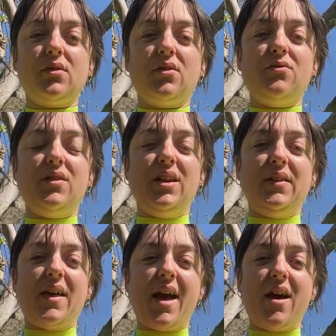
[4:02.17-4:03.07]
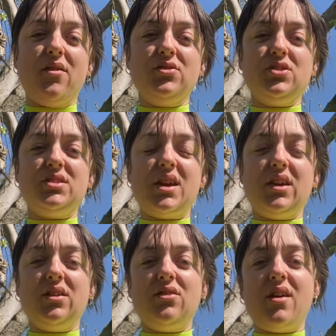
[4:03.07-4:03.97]
And feeling that out, and just
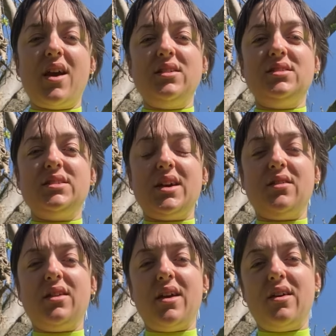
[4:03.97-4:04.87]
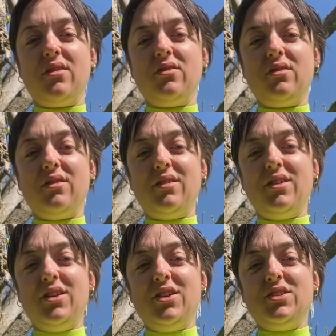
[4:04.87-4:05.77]
taking your hands down now
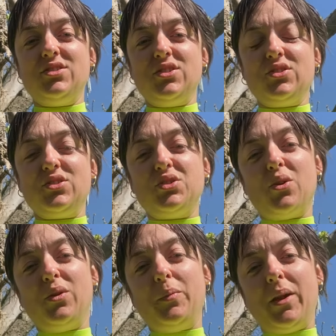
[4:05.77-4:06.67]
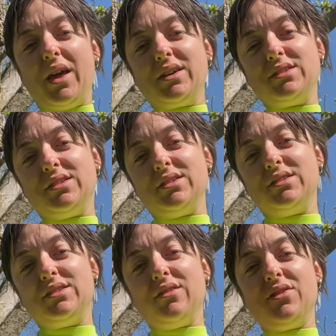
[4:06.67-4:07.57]
to your solar plexus.
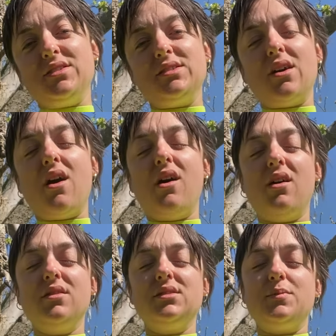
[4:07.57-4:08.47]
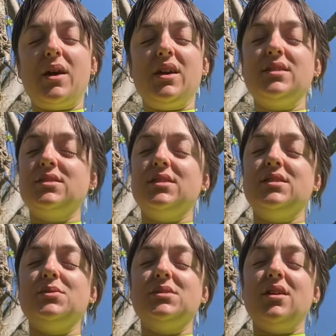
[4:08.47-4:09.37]
So if this is our heart space and
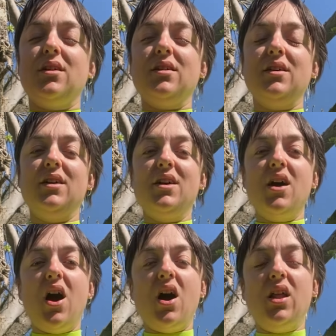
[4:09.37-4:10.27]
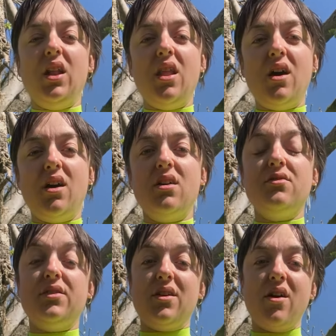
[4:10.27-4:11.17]
this was our
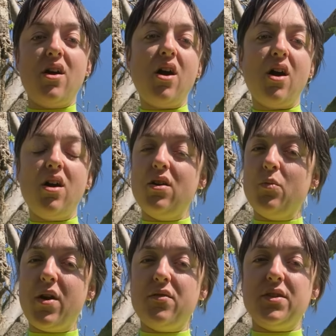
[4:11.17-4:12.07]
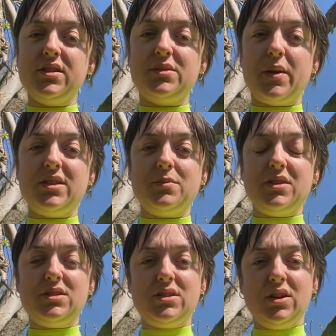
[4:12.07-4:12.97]
love and our heart and whatever this space
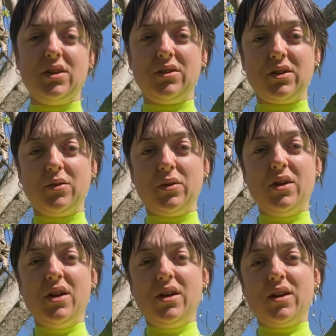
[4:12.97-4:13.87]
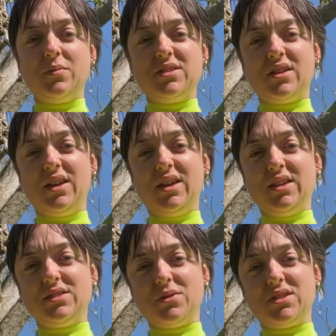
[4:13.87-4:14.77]
means to you, going to come down here
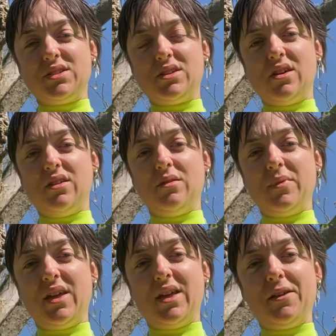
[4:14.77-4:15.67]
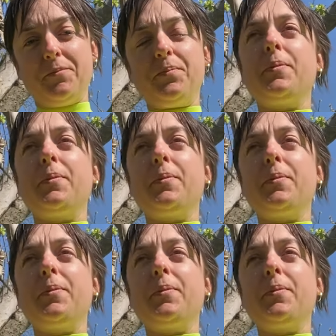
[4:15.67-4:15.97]
to our sternum here,